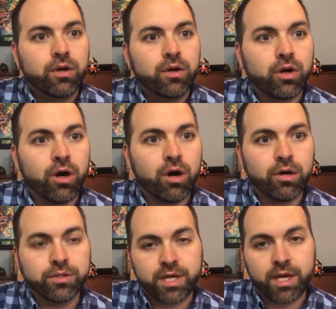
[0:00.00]

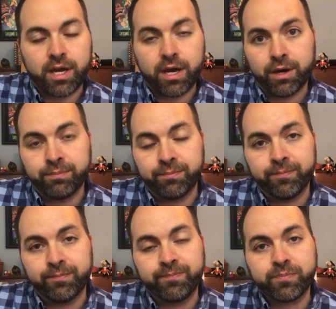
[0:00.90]
called
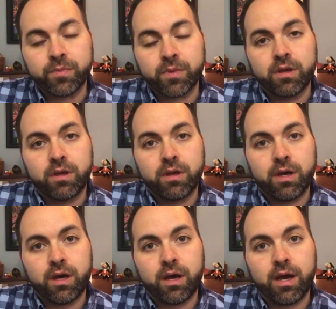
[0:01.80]
How
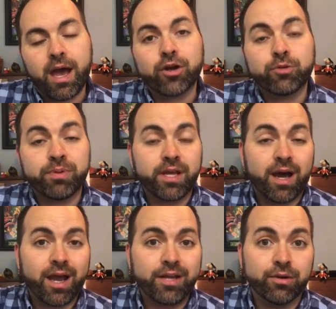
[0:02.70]
to Play
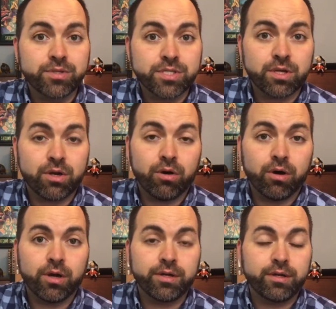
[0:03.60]
High Notes
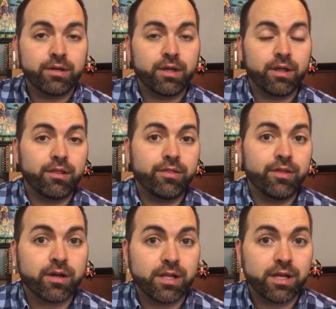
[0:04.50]
on the
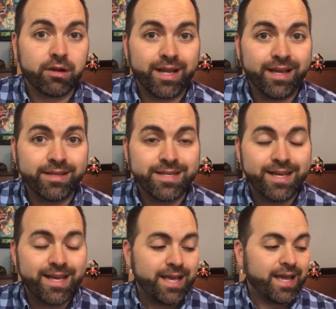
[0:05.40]
Clarinet.
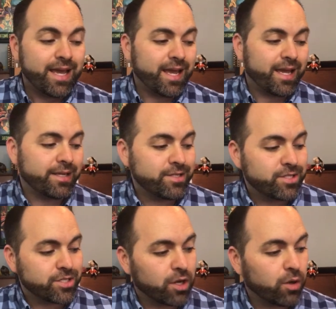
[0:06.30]
And
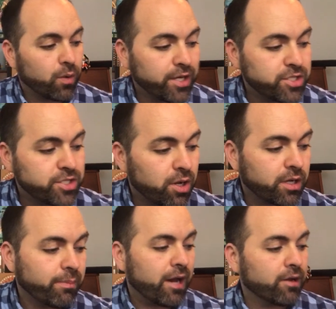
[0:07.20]
so I talk
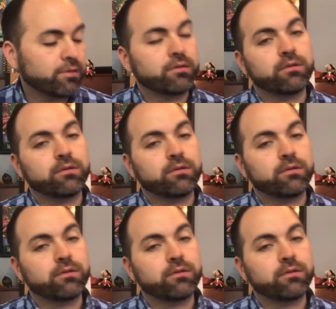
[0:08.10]
about